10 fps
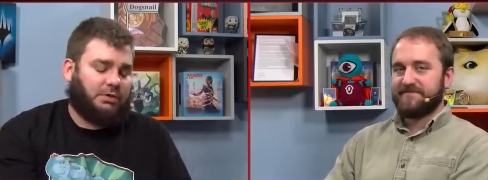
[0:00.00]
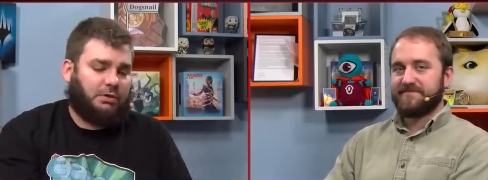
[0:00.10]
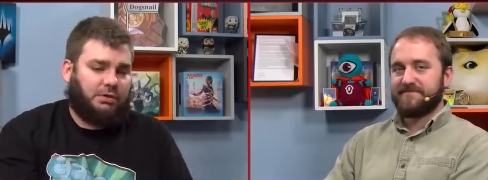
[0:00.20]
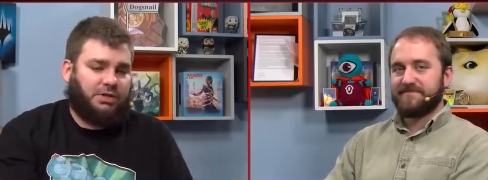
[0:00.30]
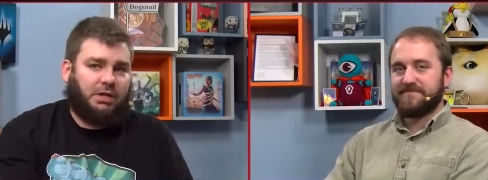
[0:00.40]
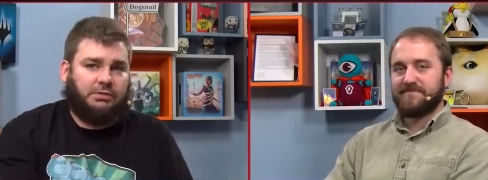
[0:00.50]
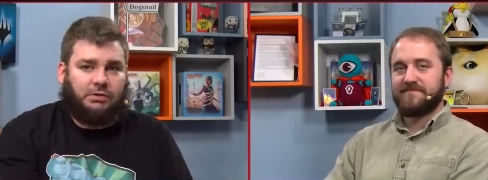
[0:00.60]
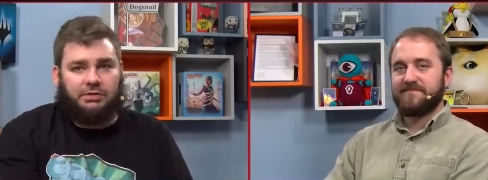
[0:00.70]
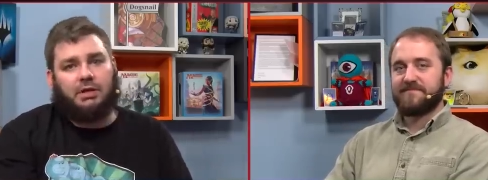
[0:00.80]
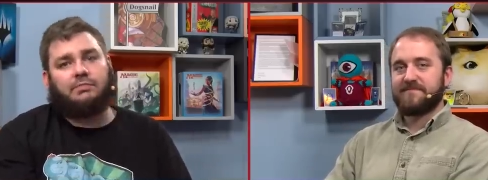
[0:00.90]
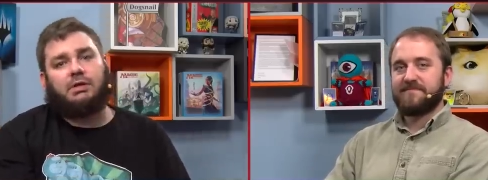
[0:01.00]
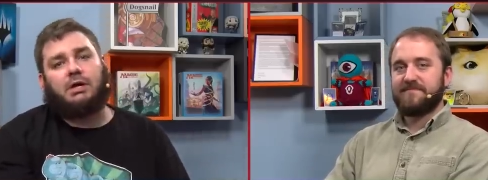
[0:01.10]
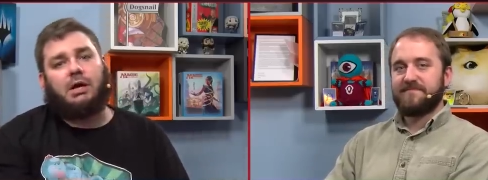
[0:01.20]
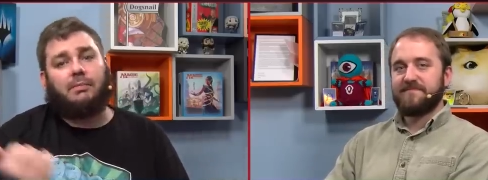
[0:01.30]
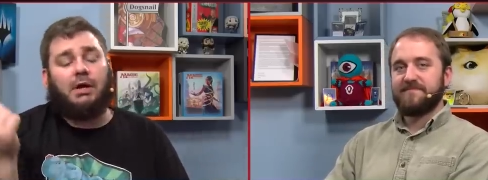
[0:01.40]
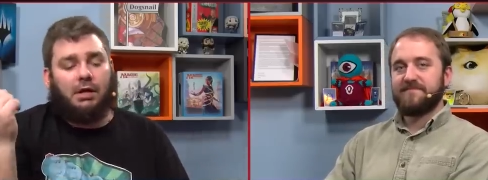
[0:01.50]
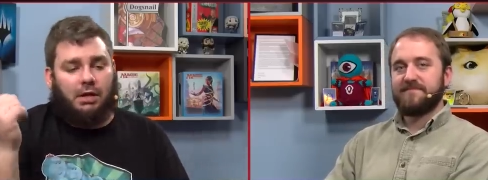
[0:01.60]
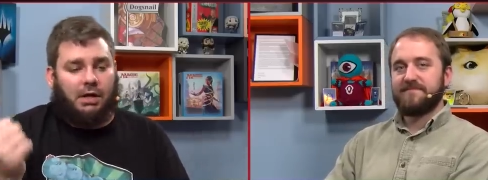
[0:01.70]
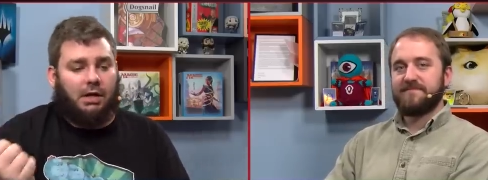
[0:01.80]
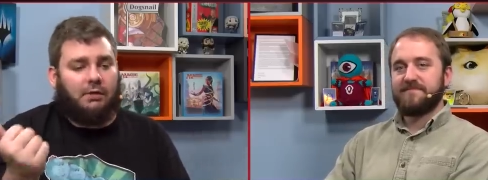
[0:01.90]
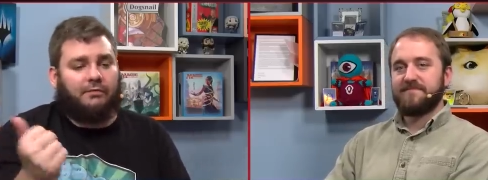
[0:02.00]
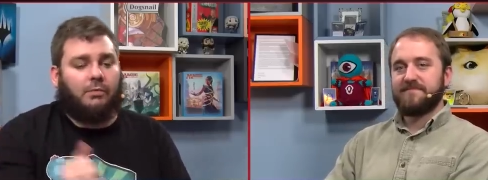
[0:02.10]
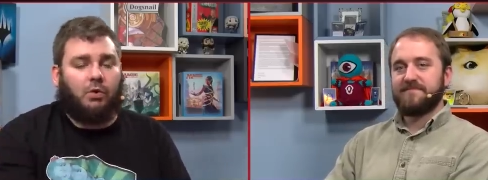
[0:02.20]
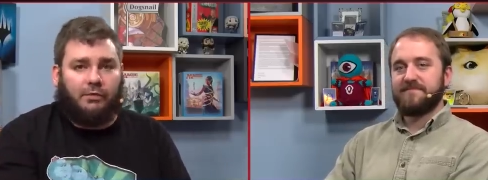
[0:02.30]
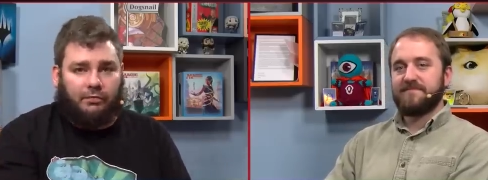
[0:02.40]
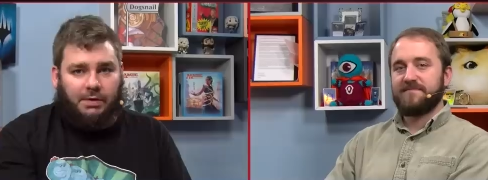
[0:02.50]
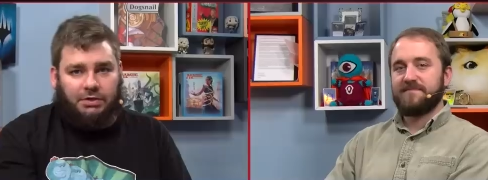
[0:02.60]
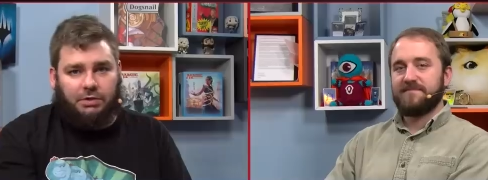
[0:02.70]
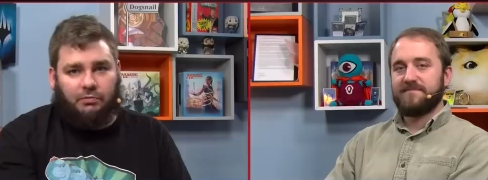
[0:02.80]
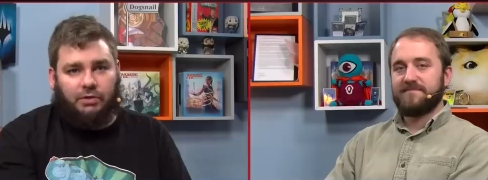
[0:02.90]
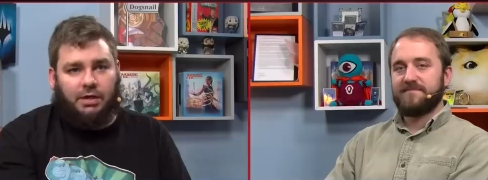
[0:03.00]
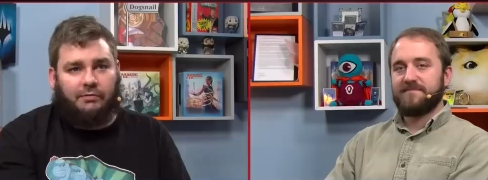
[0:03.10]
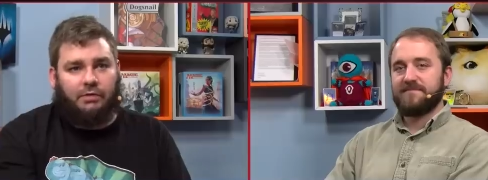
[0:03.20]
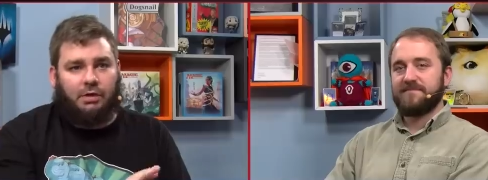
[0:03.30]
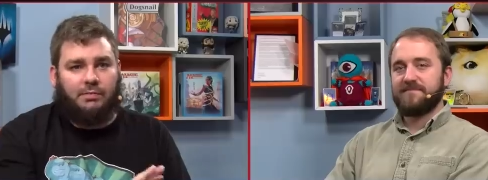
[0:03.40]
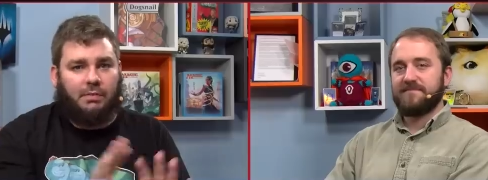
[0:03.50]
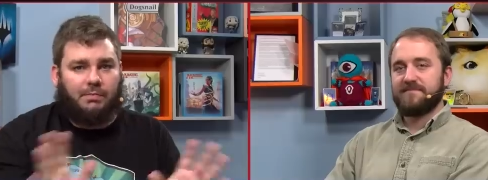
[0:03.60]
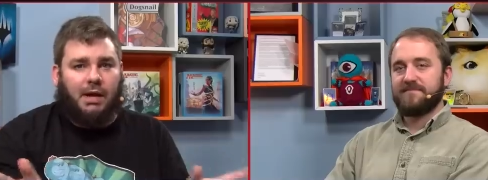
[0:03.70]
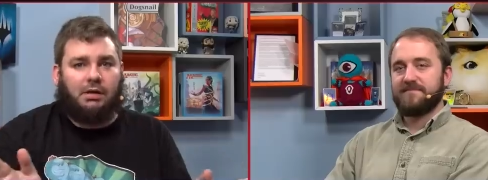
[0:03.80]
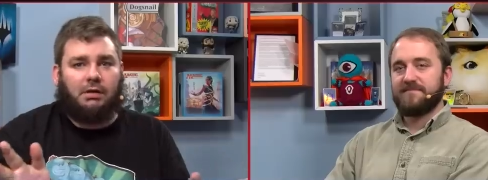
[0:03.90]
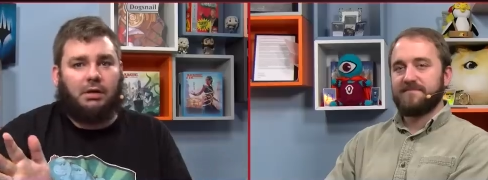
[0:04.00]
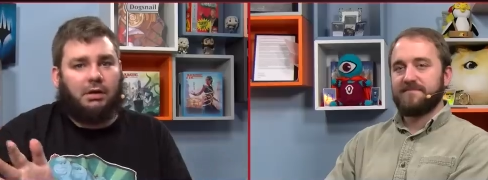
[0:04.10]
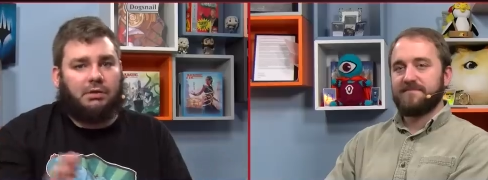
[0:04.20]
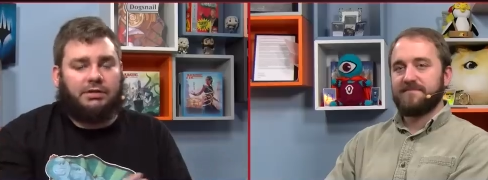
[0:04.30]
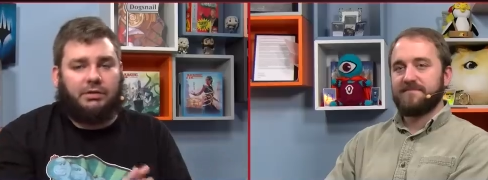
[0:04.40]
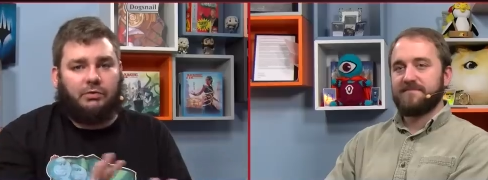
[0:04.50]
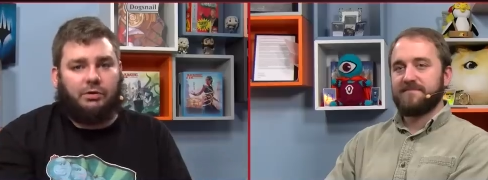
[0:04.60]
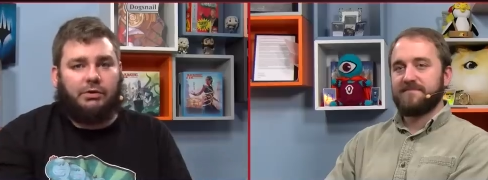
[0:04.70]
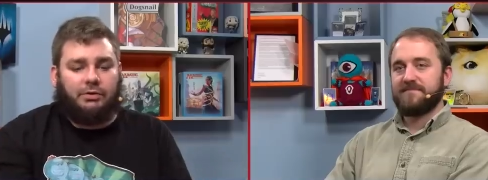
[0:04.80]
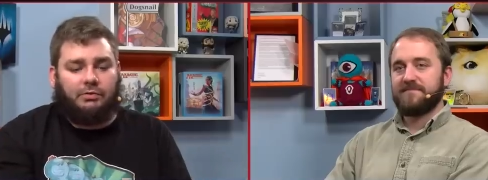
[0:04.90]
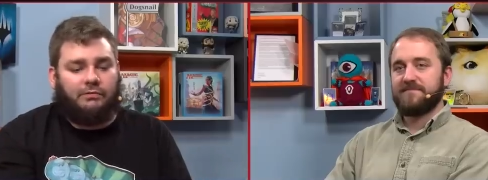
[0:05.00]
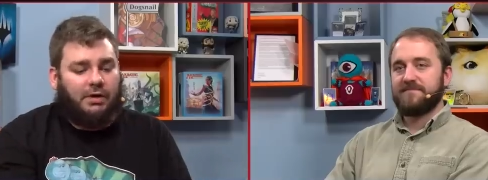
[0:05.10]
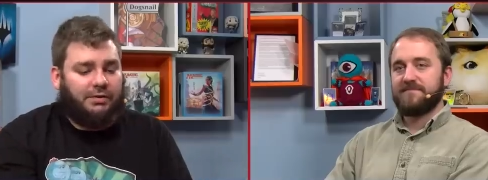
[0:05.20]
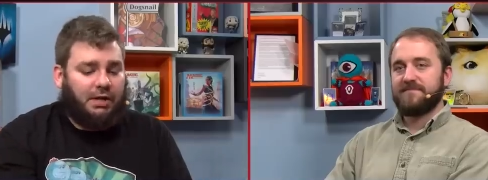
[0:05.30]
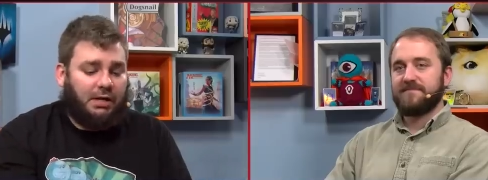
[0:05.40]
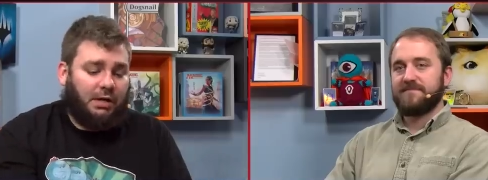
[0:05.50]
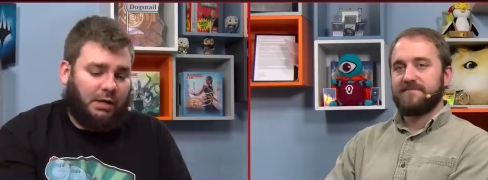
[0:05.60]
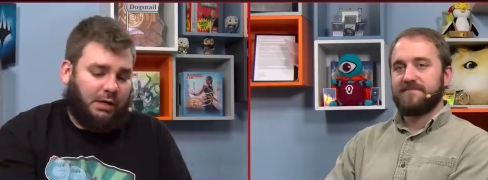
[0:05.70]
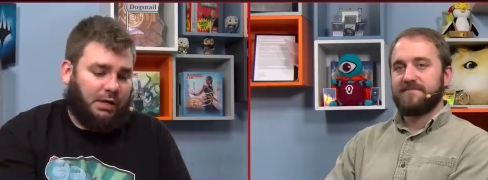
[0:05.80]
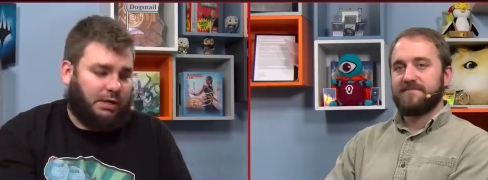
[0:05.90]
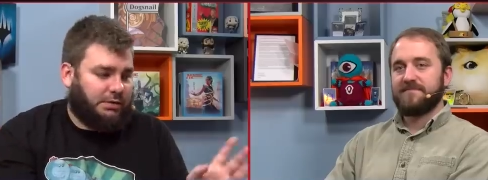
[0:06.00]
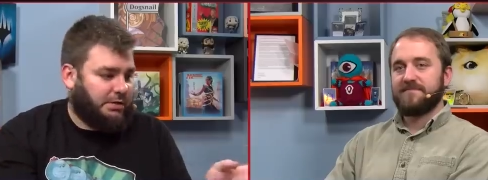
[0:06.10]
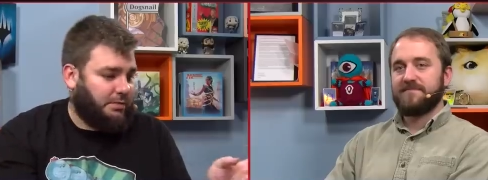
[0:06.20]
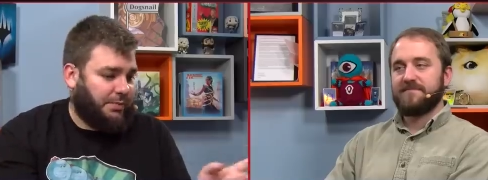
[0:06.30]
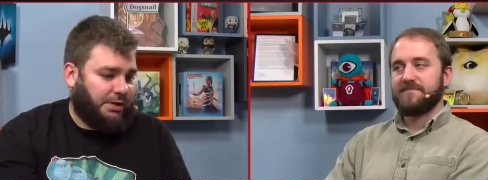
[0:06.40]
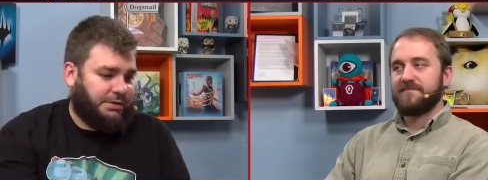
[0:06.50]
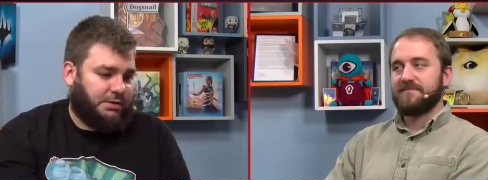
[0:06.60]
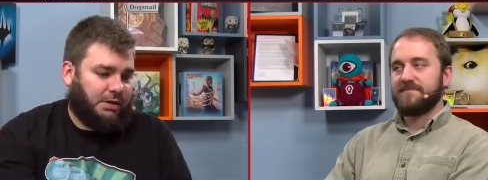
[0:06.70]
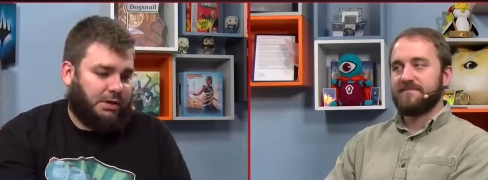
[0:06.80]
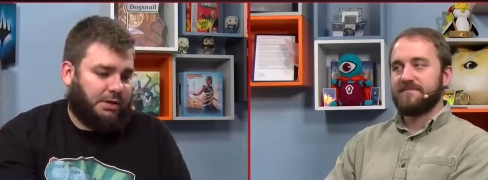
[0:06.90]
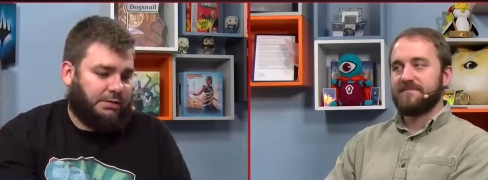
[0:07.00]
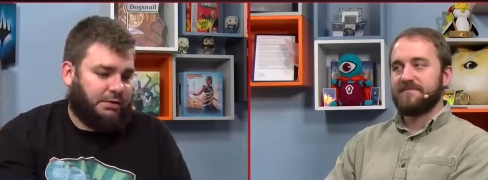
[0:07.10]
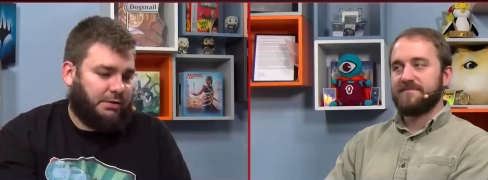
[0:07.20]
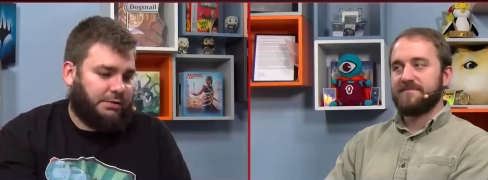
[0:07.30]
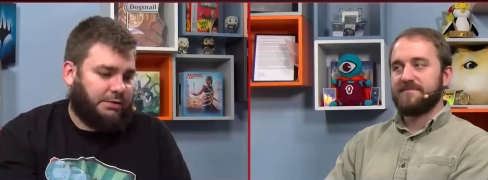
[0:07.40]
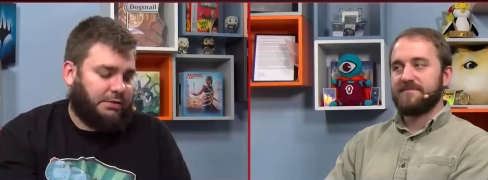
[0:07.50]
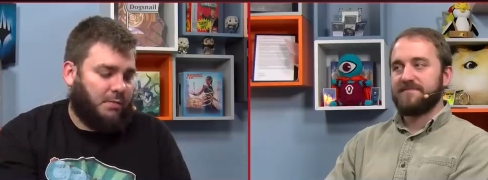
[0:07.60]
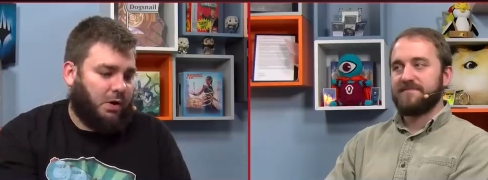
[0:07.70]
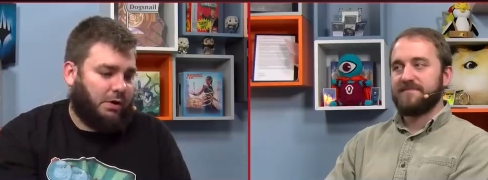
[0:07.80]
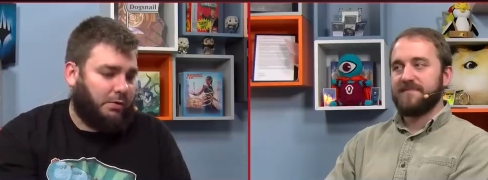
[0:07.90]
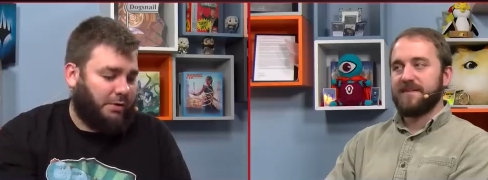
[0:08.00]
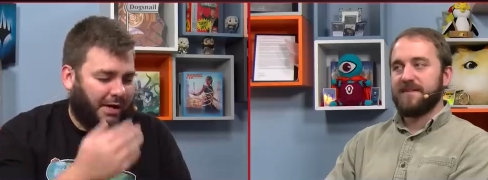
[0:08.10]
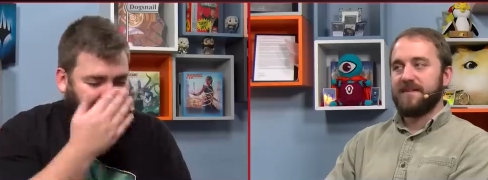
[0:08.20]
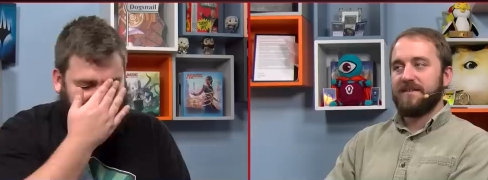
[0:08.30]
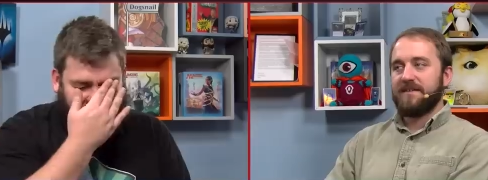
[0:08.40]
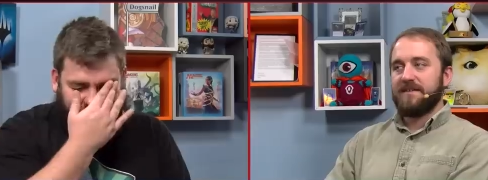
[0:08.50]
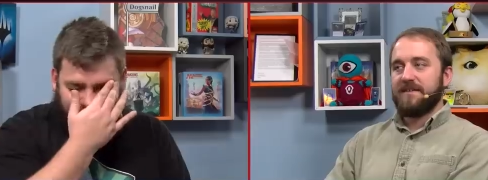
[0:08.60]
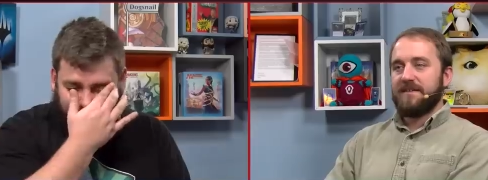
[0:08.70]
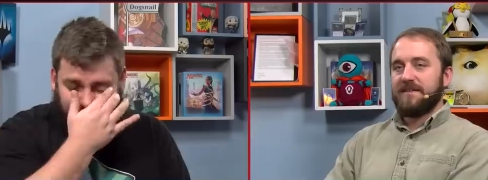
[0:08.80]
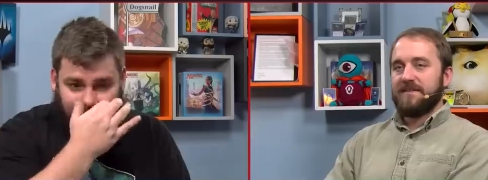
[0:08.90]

Speaker 1: sure to check out StarCityGames.com uh, for more information. We have a, a, big banner tell you where you can find that. Uh, Desert Bus uh, starts tomorrow at 10